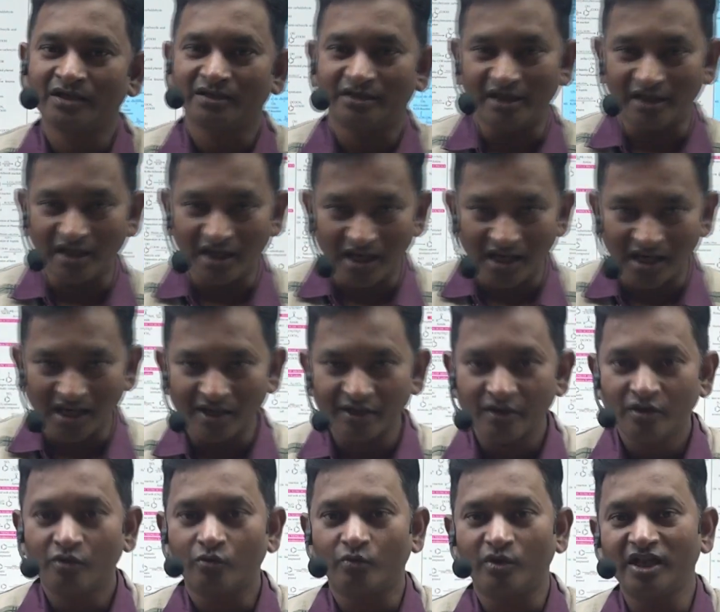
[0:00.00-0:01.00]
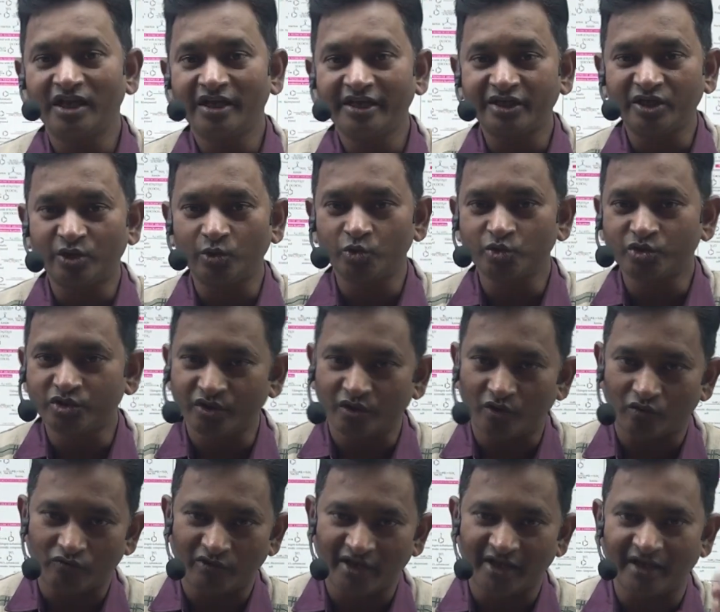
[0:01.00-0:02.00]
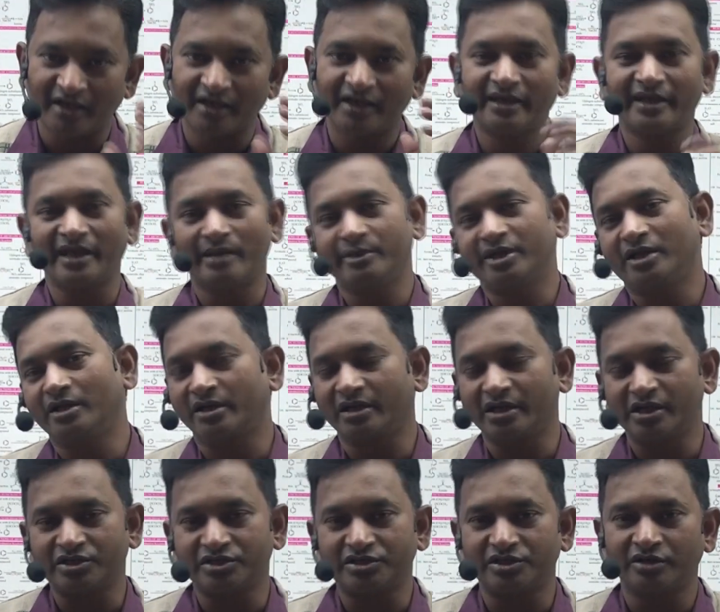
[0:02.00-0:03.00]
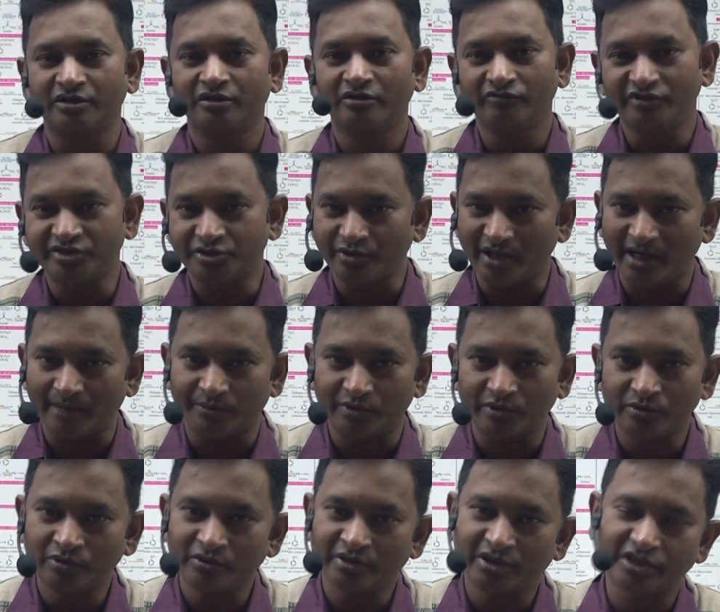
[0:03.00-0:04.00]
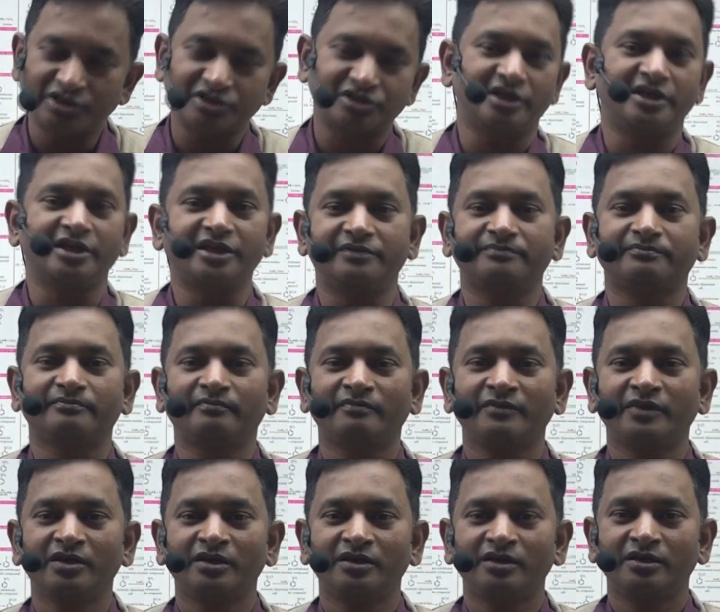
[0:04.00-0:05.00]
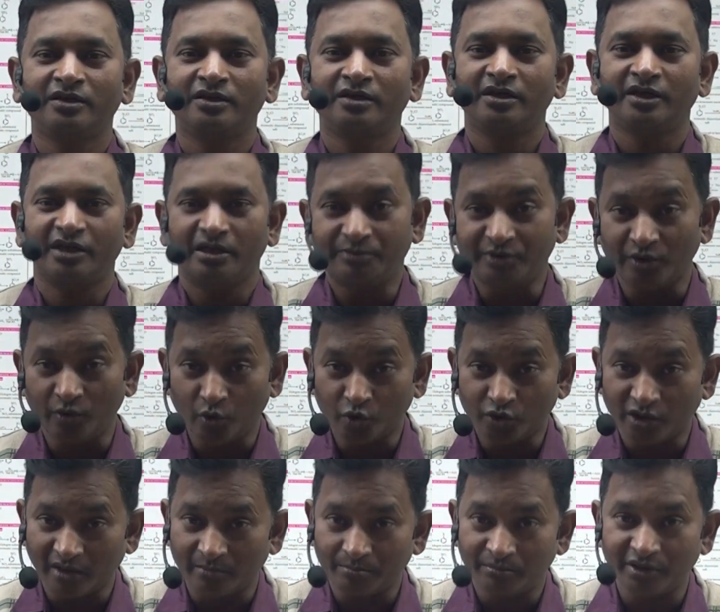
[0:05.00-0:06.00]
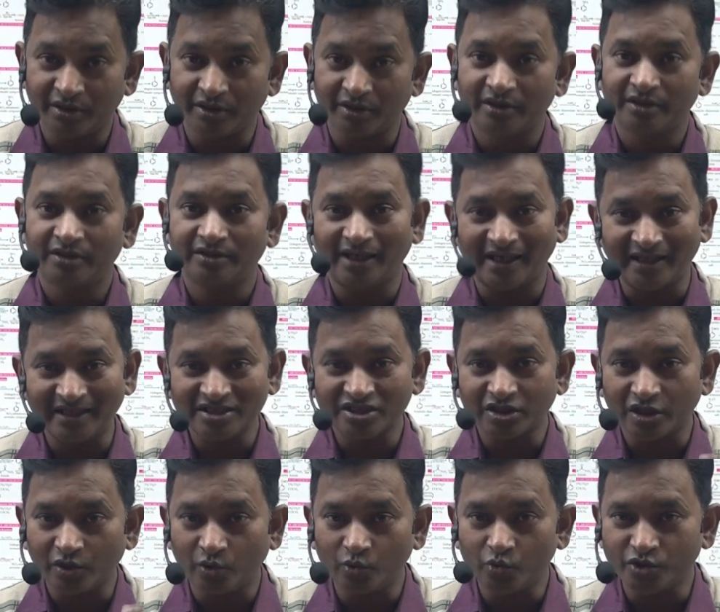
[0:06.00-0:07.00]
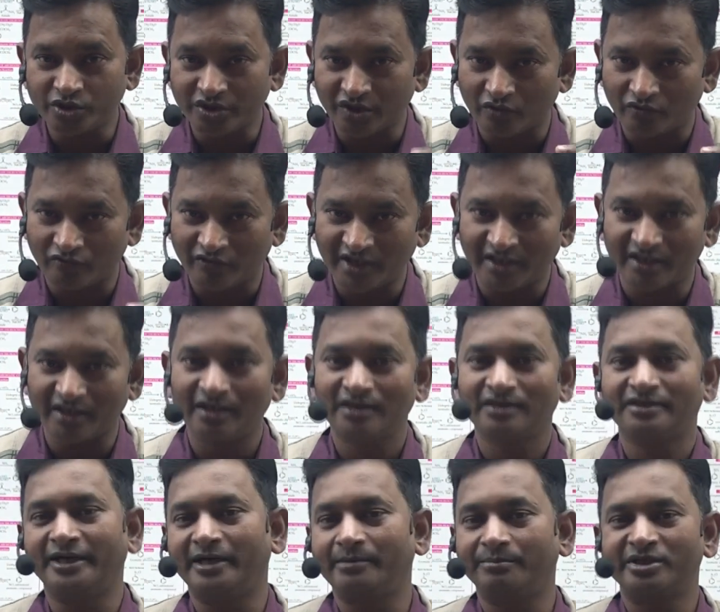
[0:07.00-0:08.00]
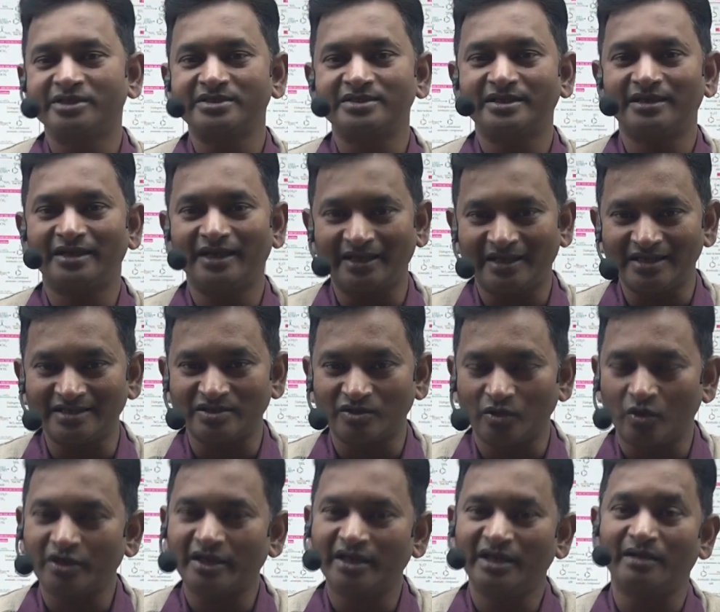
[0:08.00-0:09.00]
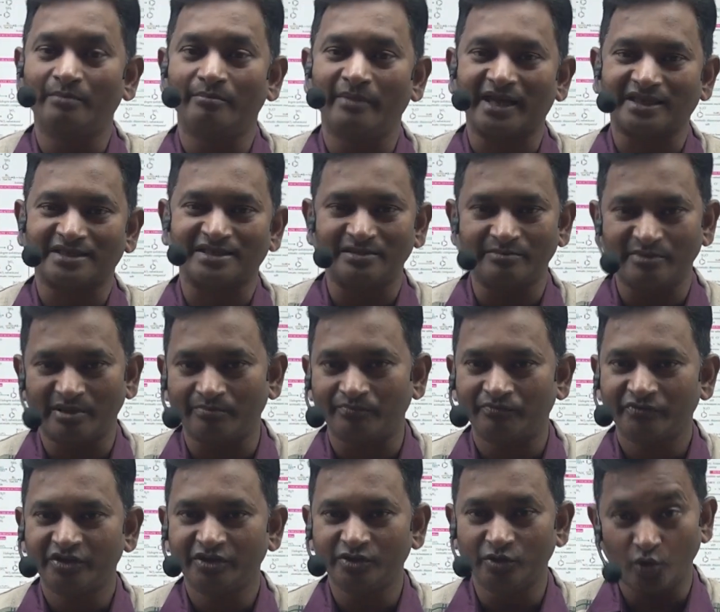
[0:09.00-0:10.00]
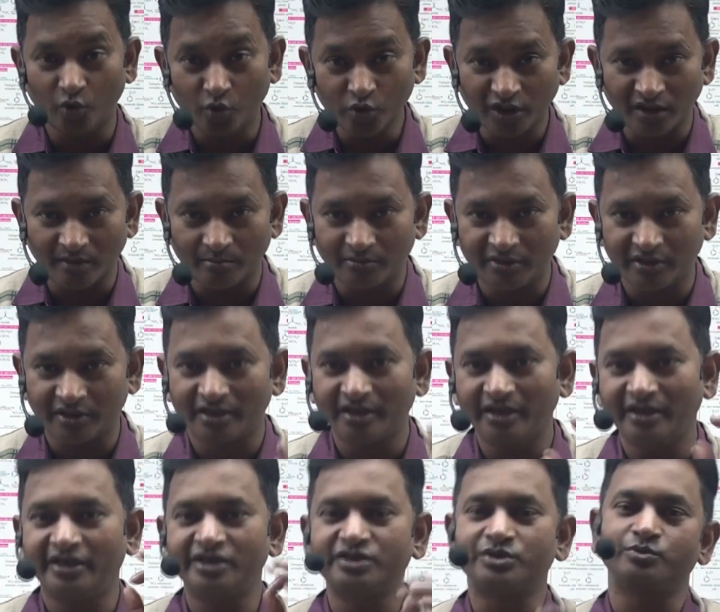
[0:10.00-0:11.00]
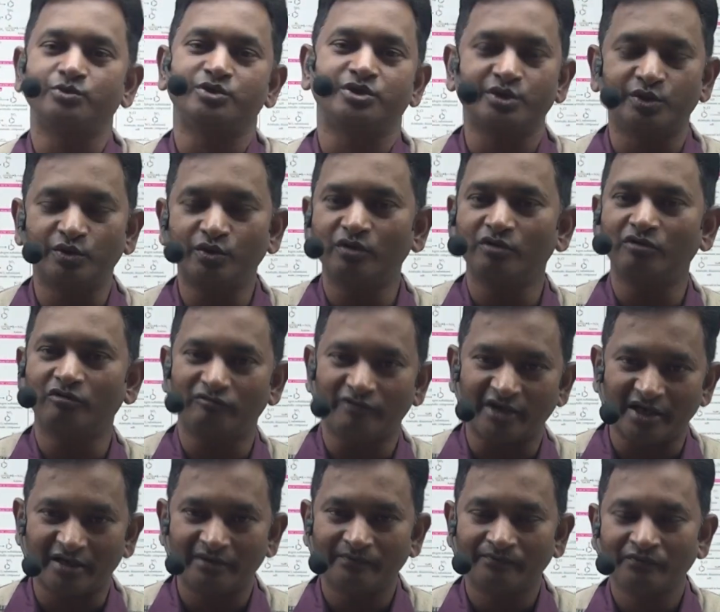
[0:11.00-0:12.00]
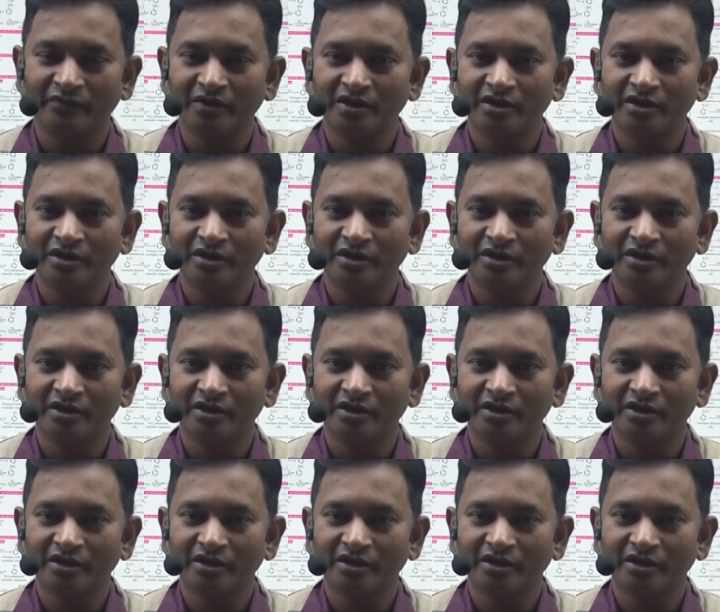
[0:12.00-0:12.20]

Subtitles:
There are only 201 chemical reaction which you have to study. If you know the number, that is 201, that means it is not in maximum. You know the number, it is 201.